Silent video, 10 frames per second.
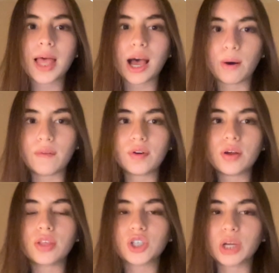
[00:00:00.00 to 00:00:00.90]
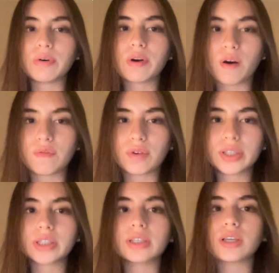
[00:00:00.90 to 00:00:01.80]
However, the Genoa
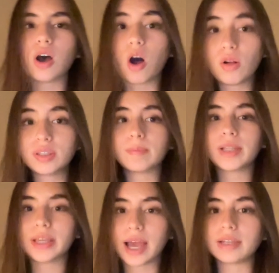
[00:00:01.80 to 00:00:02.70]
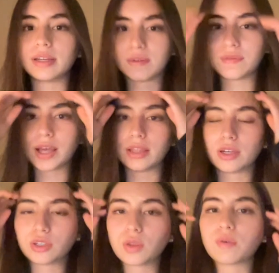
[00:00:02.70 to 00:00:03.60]
Conference ultimately ended in
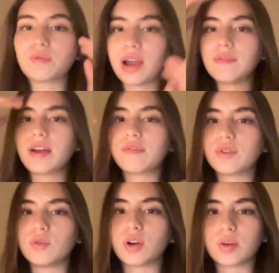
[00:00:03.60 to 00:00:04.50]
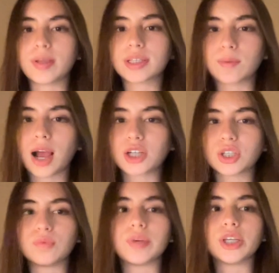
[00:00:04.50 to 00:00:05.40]
failure. So there were very, very few agreements that were
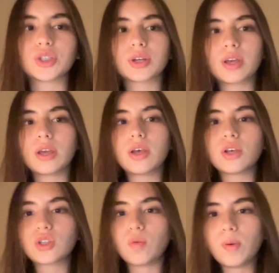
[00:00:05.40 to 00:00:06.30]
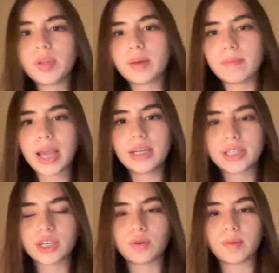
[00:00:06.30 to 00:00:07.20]
actually reached. So what were their main
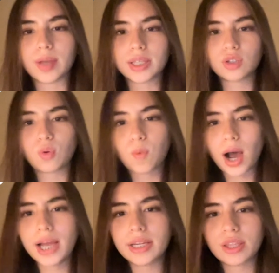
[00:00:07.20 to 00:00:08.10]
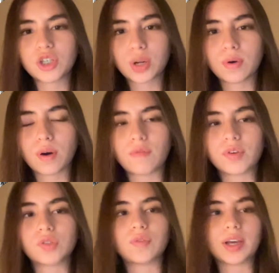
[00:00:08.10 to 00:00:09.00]
disagreements? So why did the Genoa
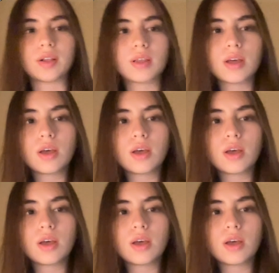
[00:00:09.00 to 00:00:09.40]
Conference fail?